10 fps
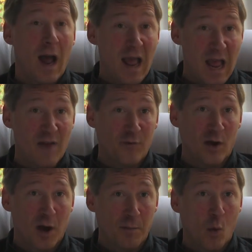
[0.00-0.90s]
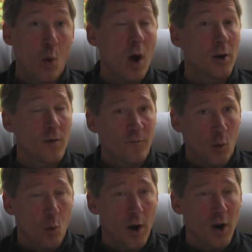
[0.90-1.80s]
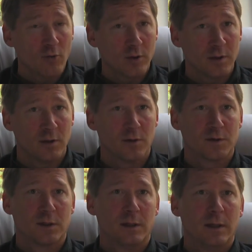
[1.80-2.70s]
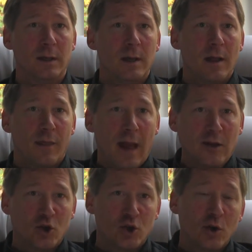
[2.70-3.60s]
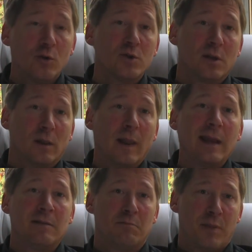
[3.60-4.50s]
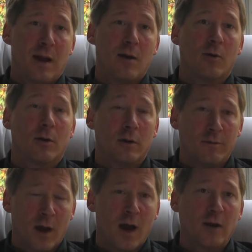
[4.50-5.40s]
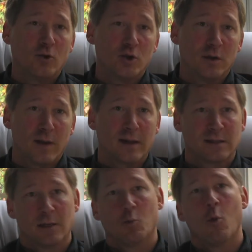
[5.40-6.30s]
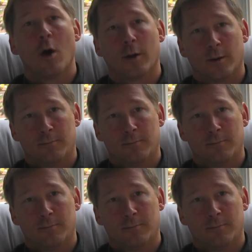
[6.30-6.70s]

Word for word: A half a cup of water for one hundred years. That shows the latent power of the hydrogen that's in water.